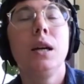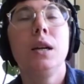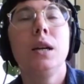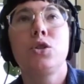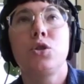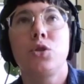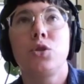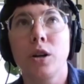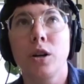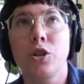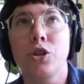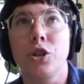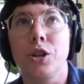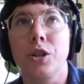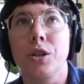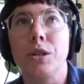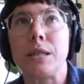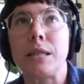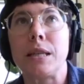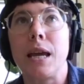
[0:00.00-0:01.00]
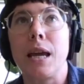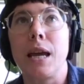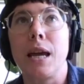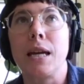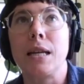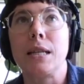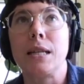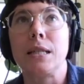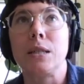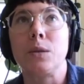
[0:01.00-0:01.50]
structures
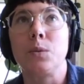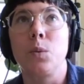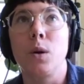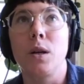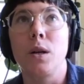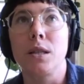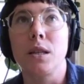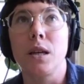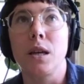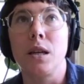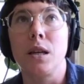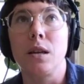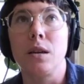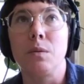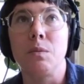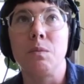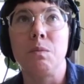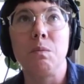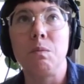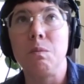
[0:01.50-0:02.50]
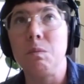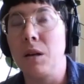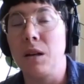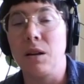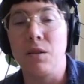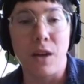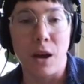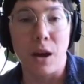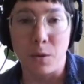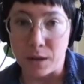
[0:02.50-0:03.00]
and was an
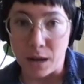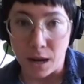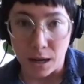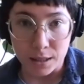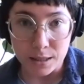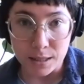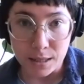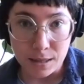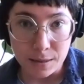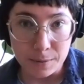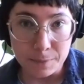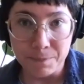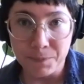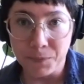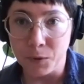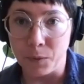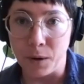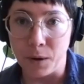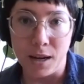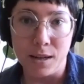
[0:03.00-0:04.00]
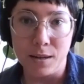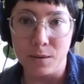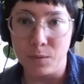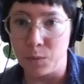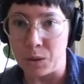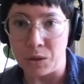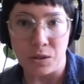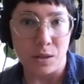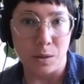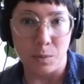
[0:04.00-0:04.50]
avowed Nazi, right?
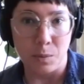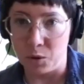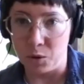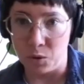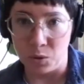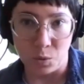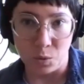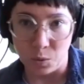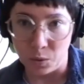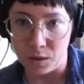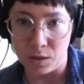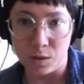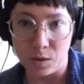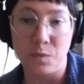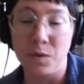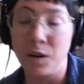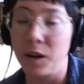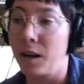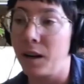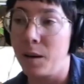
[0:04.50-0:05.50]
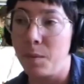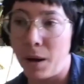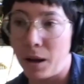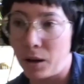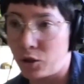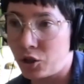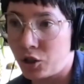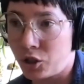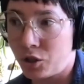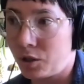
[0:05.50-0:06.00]
Was someone who was very
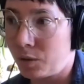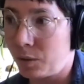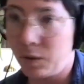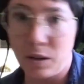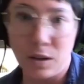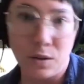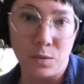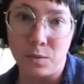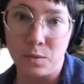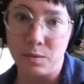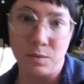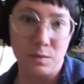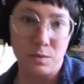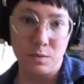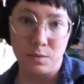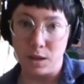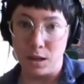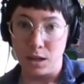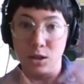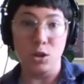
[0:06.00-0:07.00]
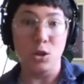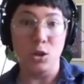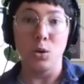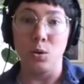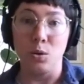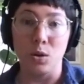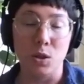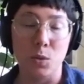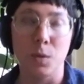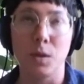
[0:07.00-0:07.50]
much in
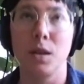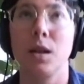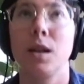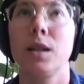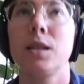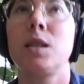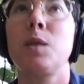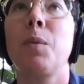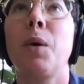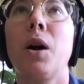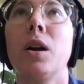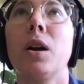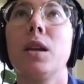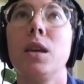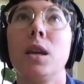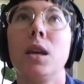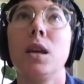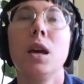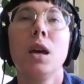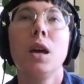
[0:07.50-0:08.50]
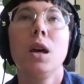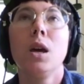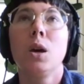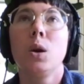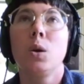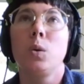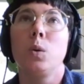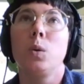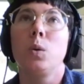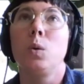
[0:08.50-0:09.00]
cahoots with the Nazi Party,
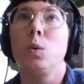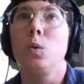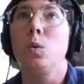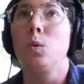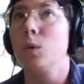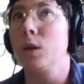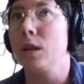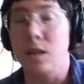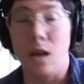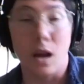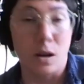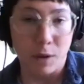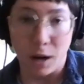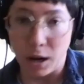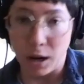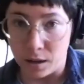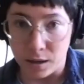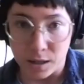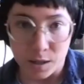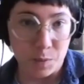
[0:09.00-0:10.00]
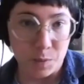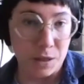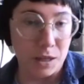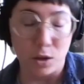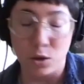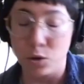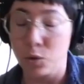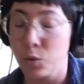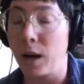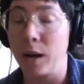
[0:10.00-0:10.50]
who is on record as being
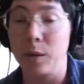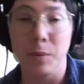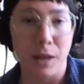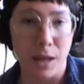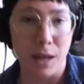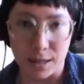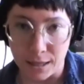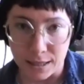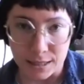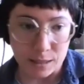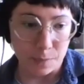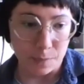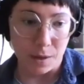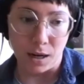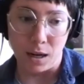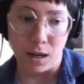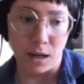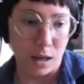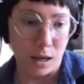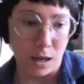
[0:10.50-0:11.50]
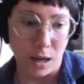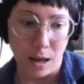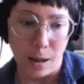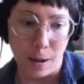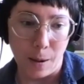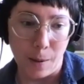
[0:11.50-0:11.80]
incredibly anti-Semitic,